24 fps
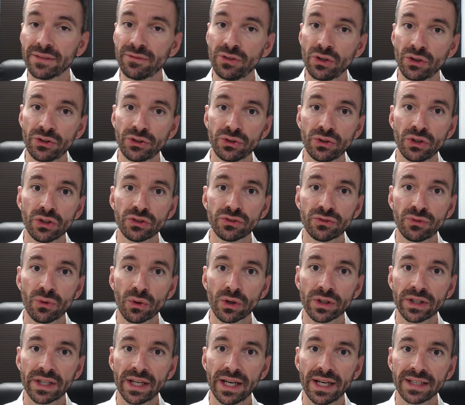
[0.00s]
If you'll do those
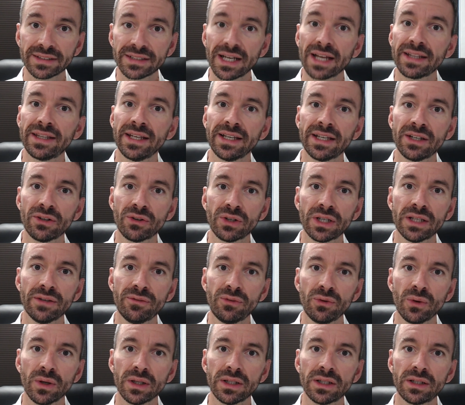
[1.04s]
4 things, I think it'll
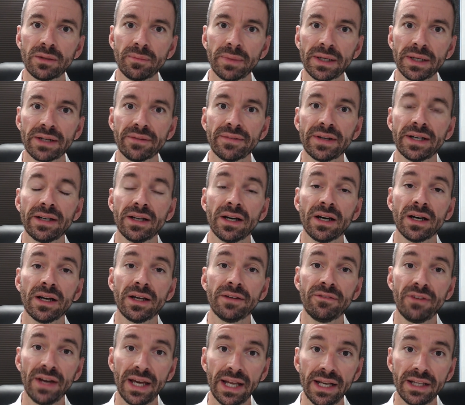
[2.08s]
give you a little bit of an
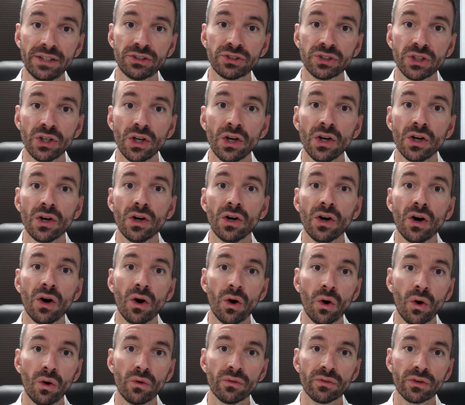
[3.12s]
advantage
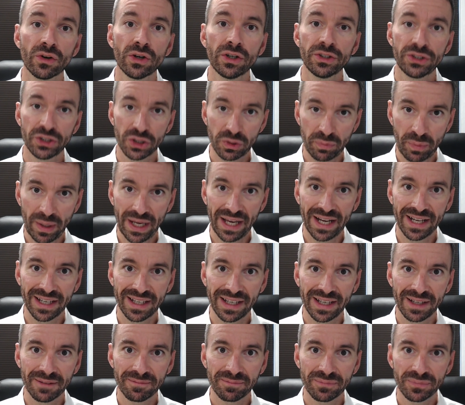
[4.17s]
over just
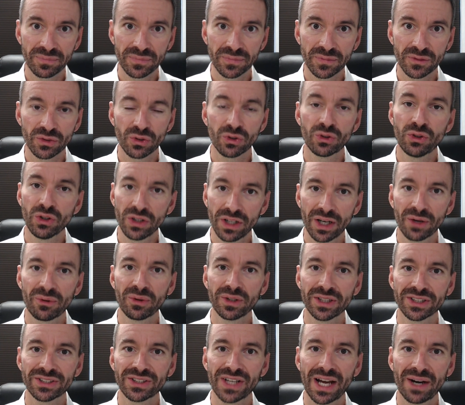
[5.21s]
panicking. So good luck with
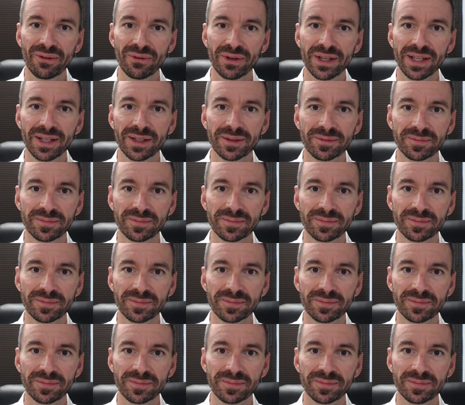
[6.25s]
the sight reading.